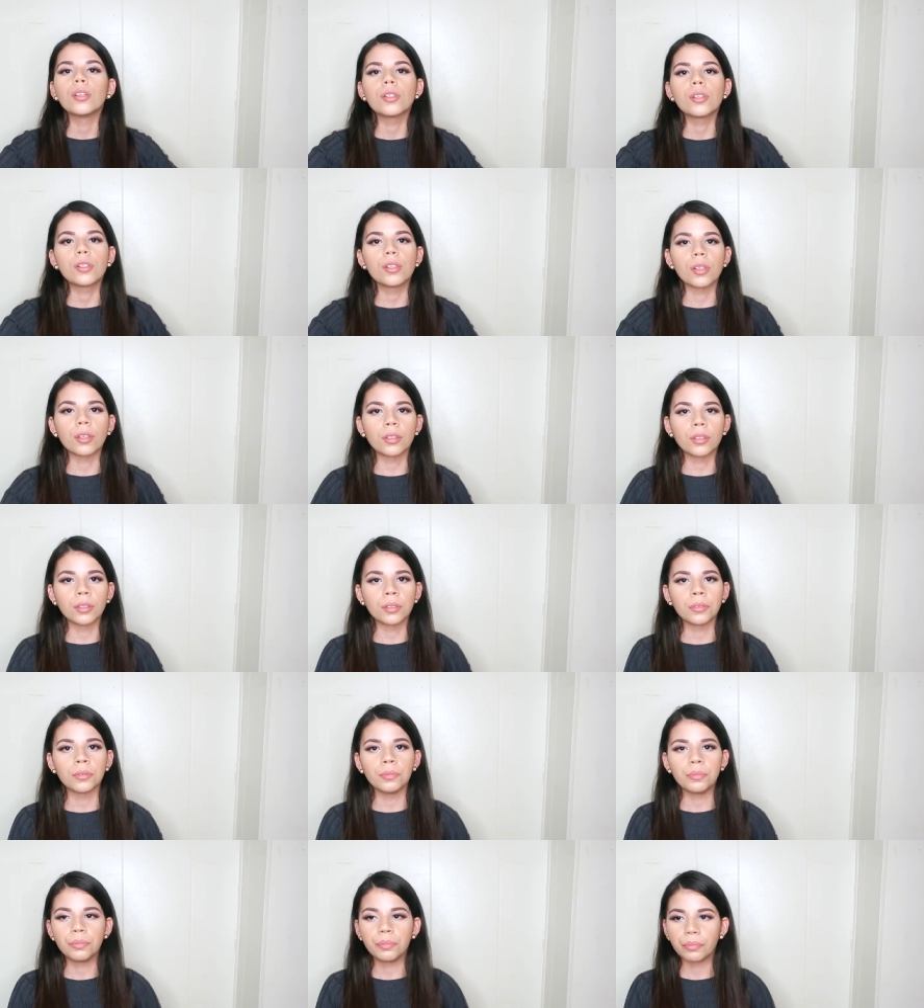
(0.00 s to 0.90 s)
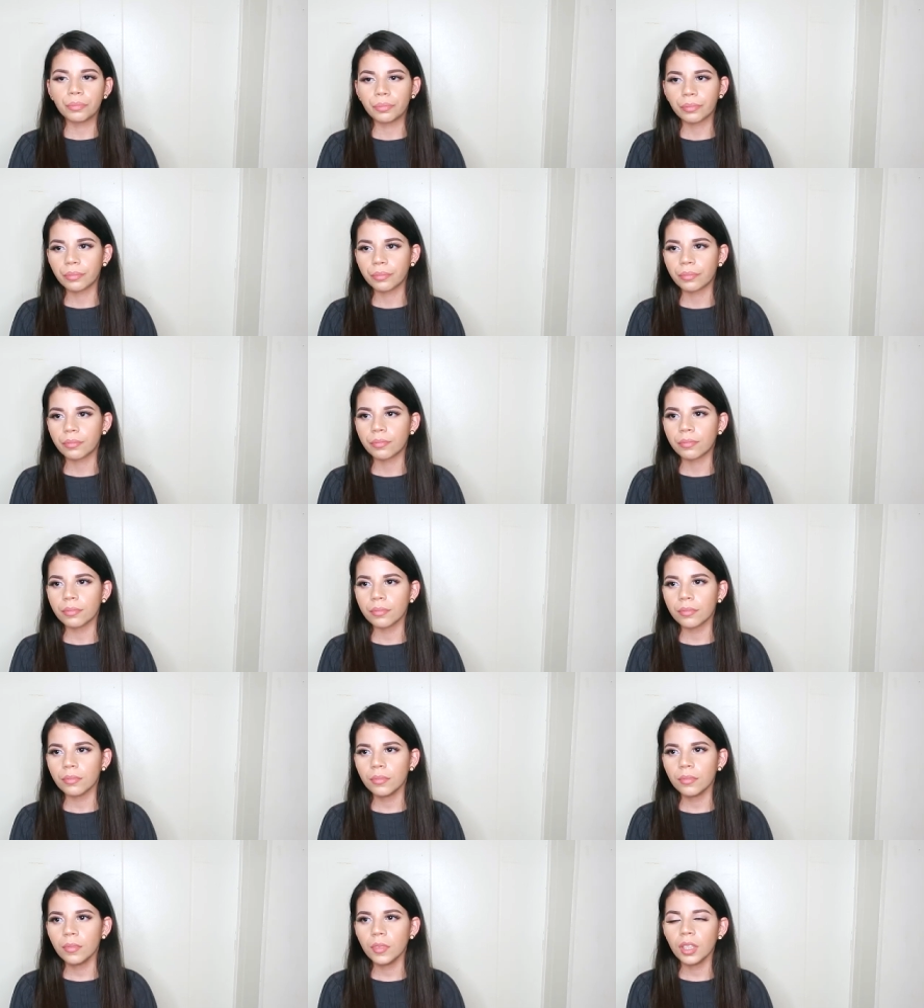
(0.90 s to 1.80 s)
So
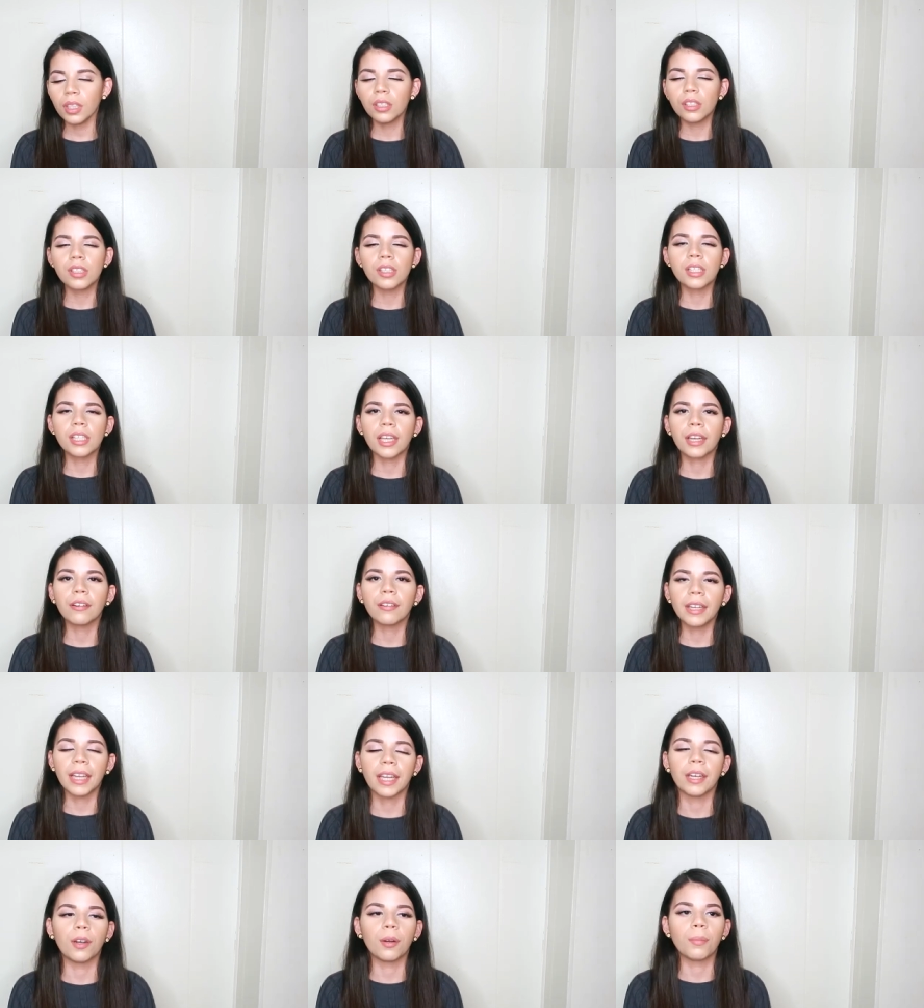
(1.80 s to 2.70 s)
she's like, okay,